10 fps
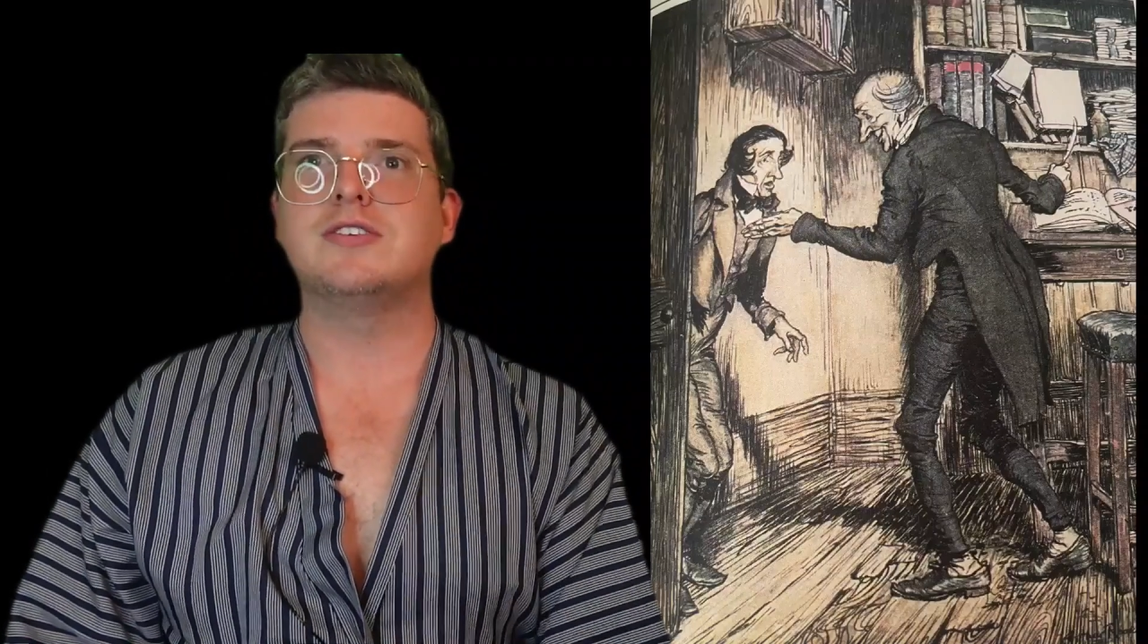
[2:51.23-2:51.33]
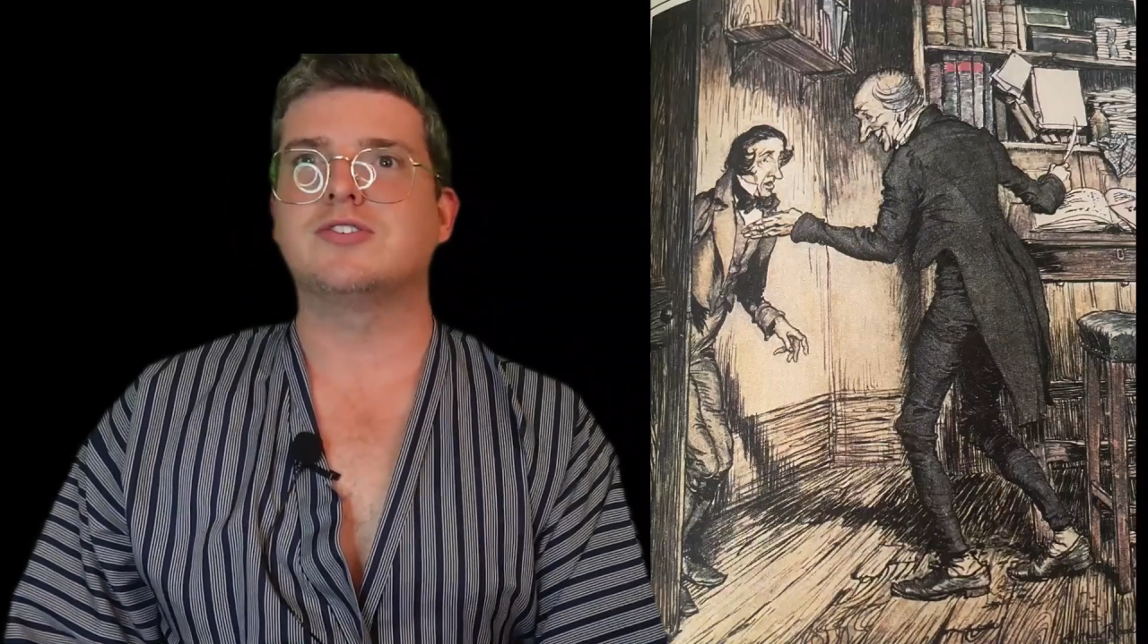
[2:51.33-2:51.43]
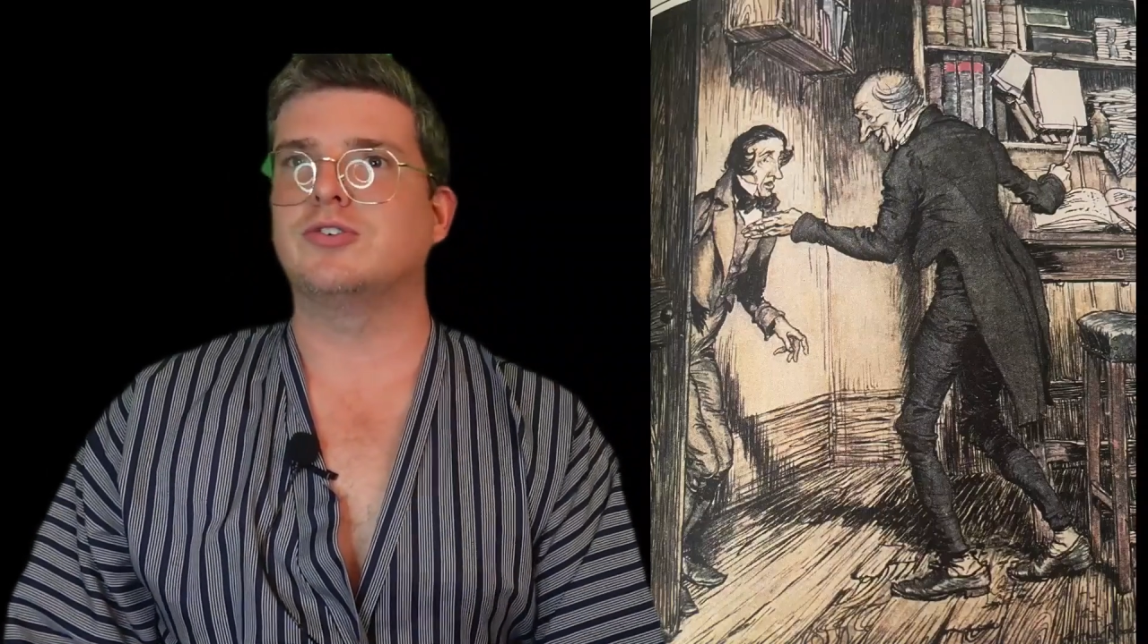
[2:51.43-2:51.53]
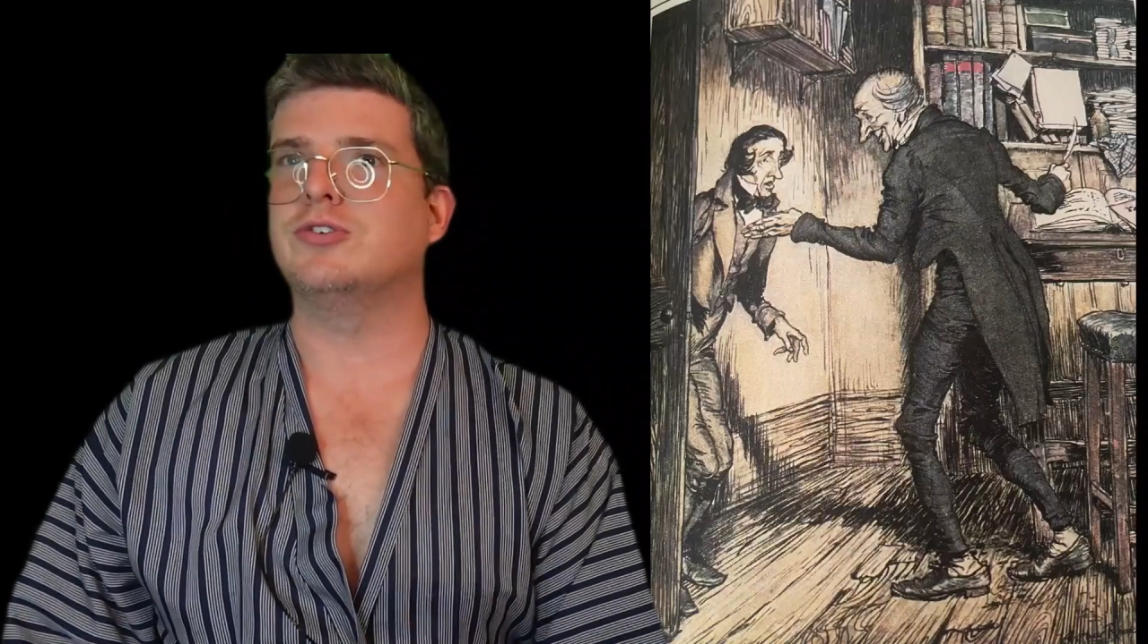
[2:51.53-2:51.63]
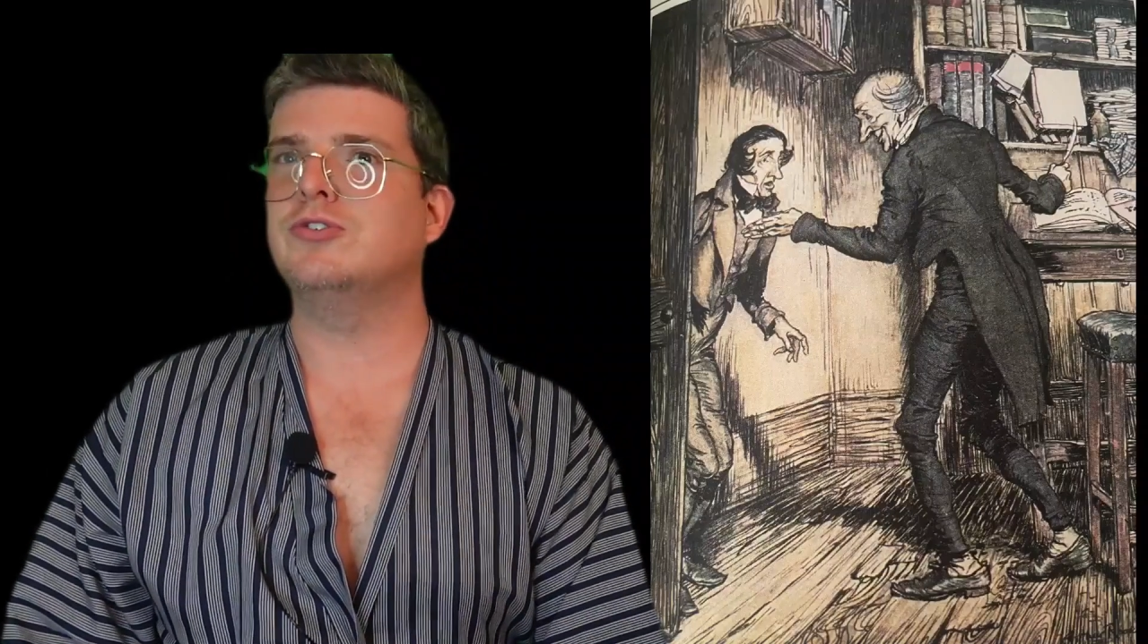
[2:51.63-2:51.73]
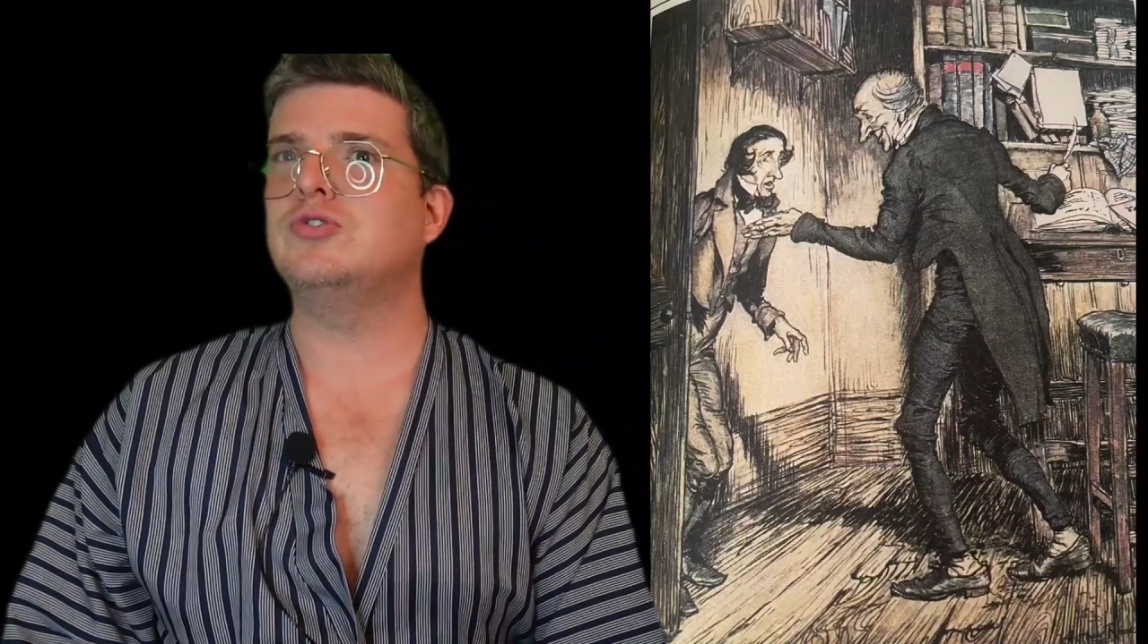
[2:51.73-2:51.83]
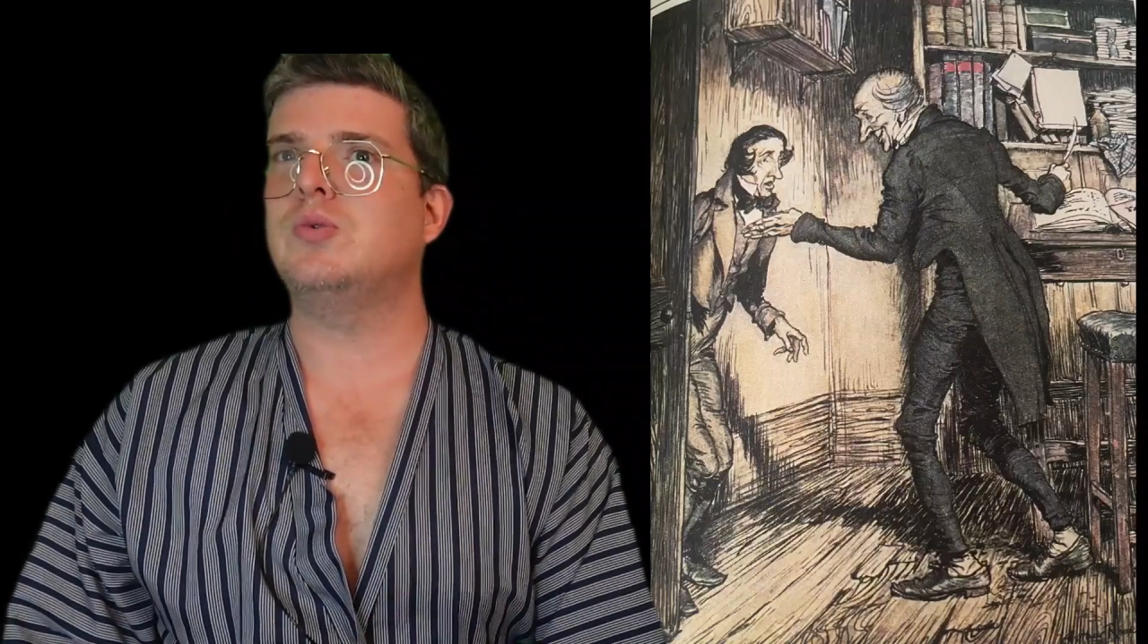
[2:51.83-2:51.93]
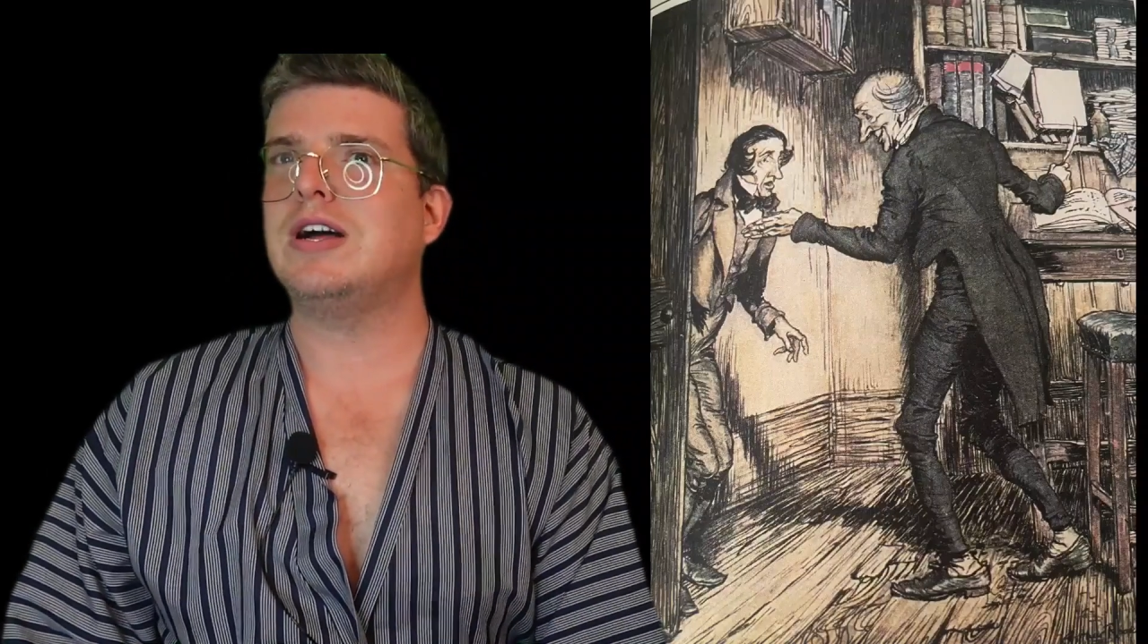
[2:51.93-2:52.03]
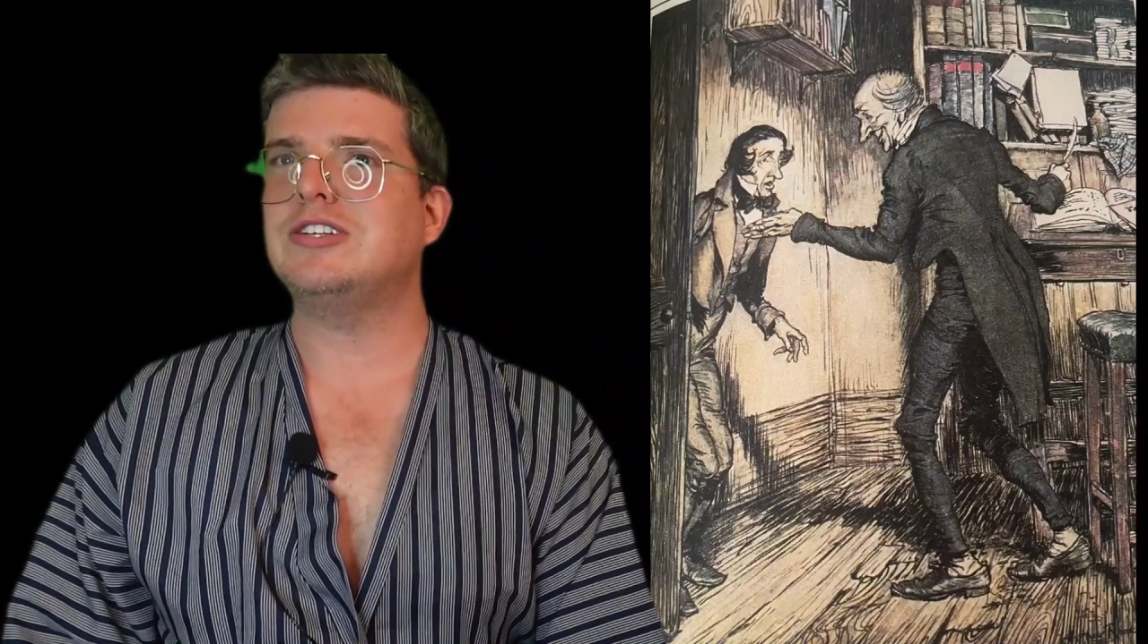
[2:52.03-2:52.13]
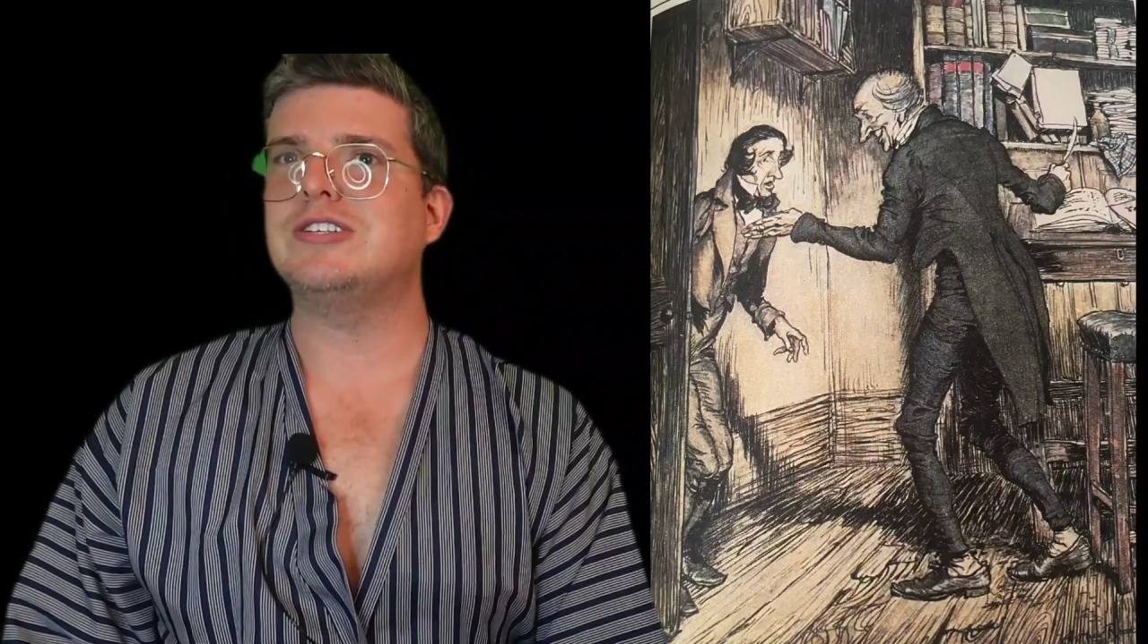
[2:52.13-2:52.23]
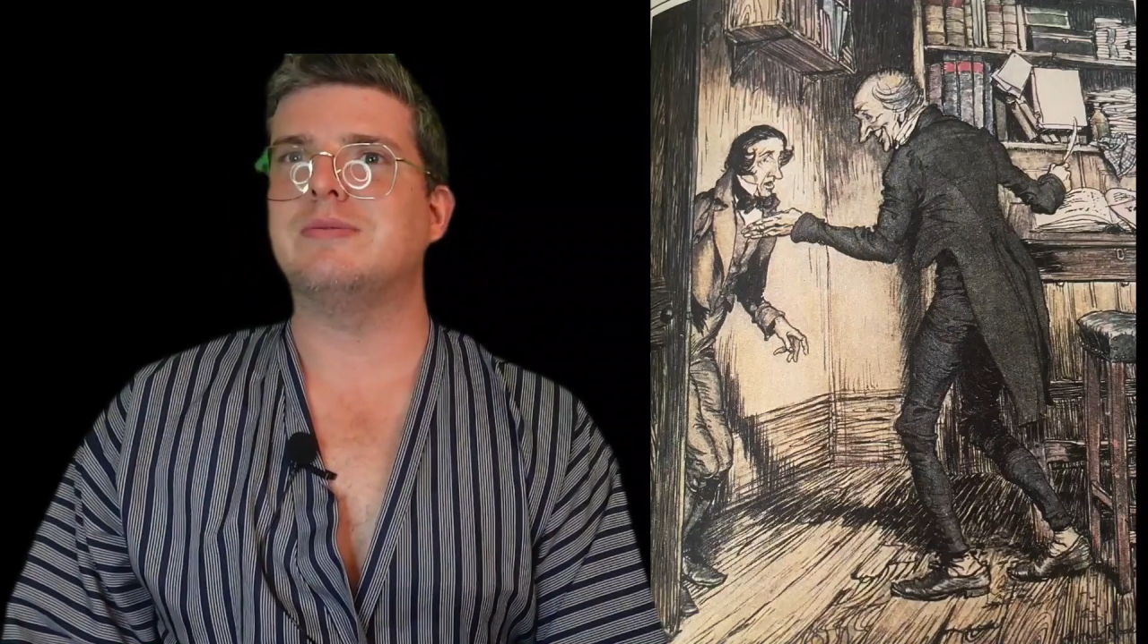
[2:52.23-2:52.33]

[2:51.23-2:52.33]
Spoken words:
Scrooge watches